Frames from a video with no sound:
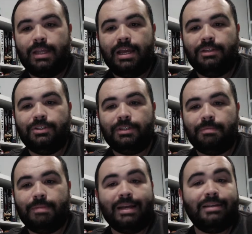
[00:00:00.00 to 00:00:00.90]
Ancient
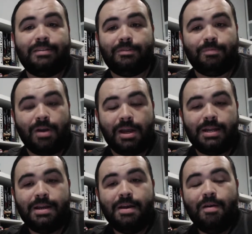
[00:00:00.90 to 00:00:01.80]
Magus' Bride,
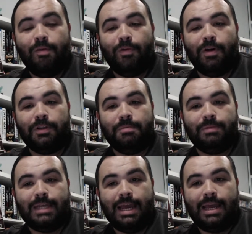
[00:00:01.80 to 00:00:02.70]
Volume
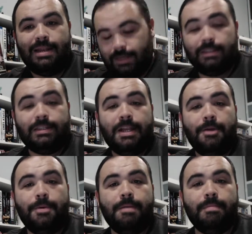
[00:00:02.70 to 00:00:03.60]
10.
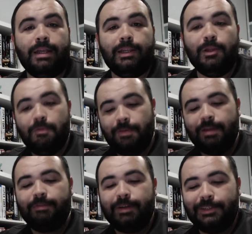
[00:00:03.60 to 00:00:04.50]
Continuing my Luffy
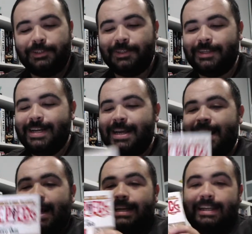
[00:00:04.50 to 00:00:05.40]
adventure,
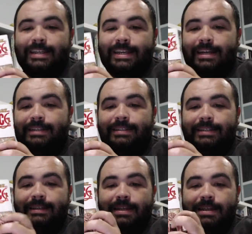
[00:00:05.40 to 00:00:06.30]
I did get
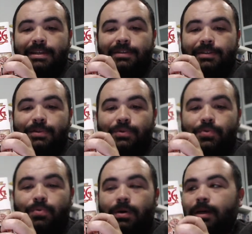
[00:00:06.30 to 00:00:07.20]
these
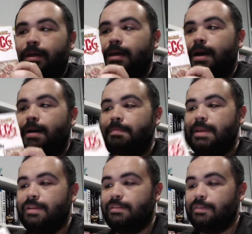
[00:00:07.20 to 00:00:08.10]
two
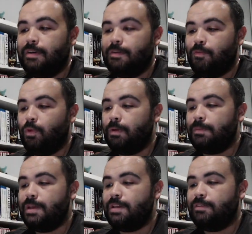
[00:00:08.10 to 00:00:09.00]
omnis of One
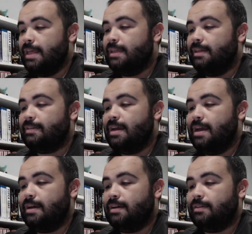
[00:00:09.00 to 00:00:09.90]
Piece. This
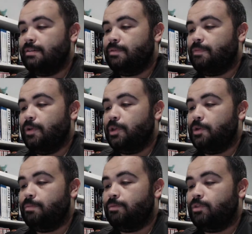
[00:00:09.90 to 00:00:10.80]
has
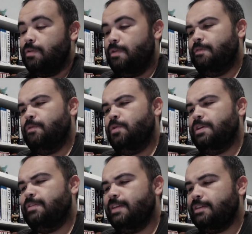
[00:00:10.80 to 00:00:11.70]
volumes
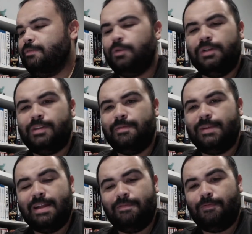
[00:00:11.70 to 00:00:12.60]
46, 47,
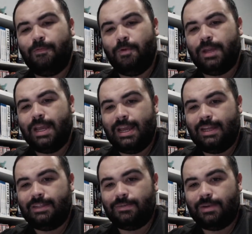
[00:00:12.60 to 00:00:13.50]
and
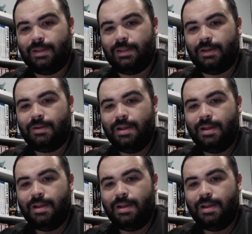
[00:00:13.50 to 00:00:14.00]
48 right there.